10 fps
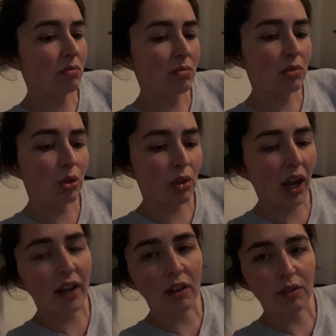to
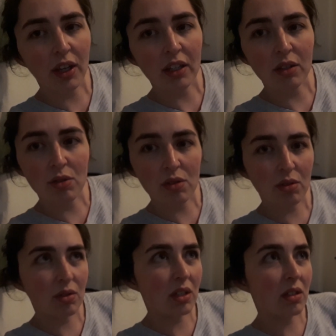kind of get used
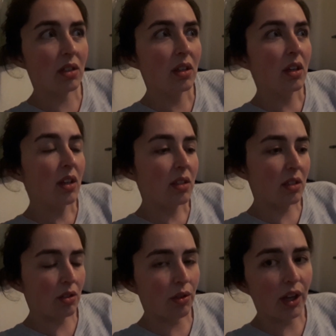to the
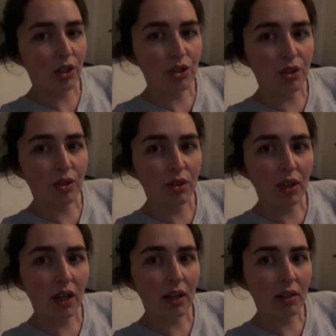situation
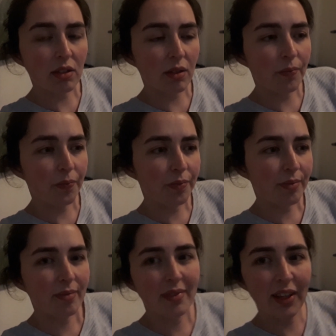and
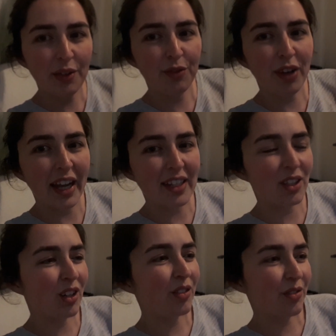fight
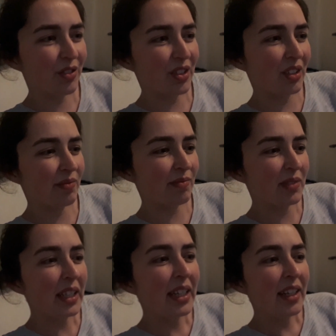off
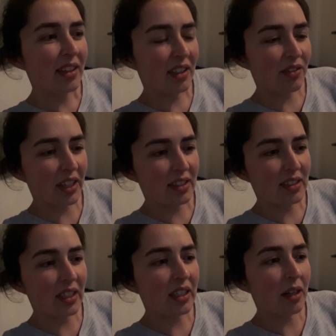the
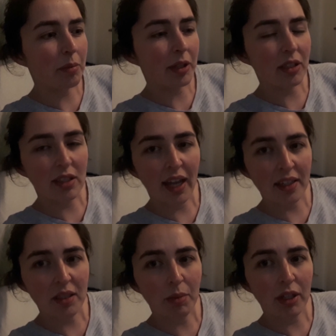vaccine and build
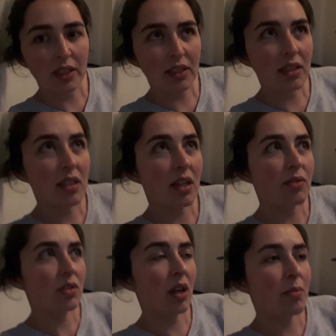antibodies and stuff.
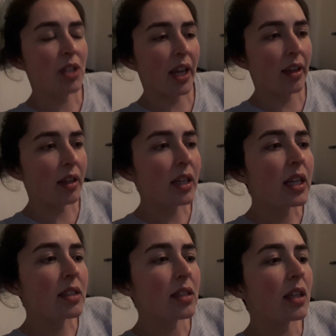So I'm taking it
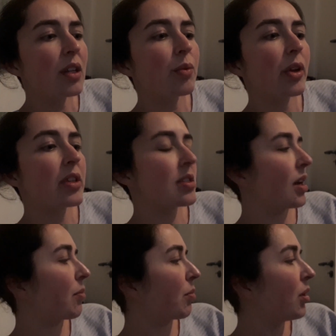easy with
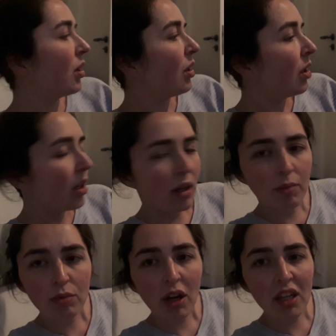some
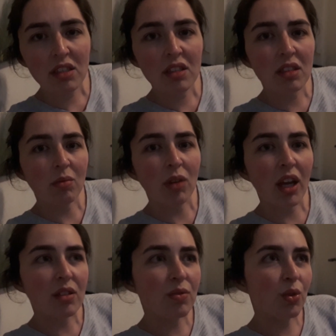rest, some
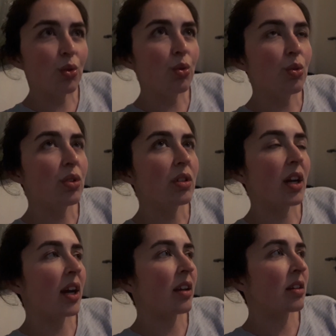nice food,
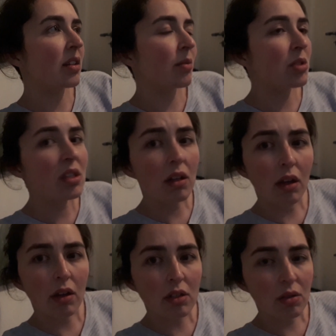and I'm still
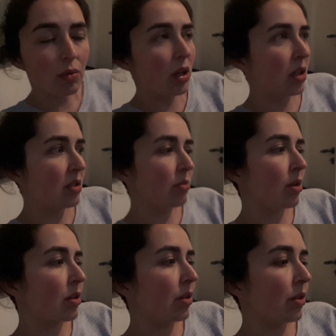going to work
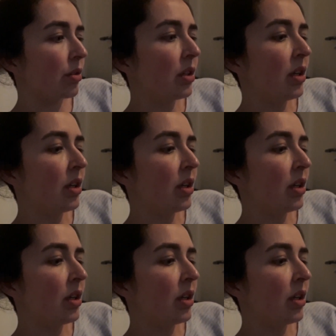tomorrow.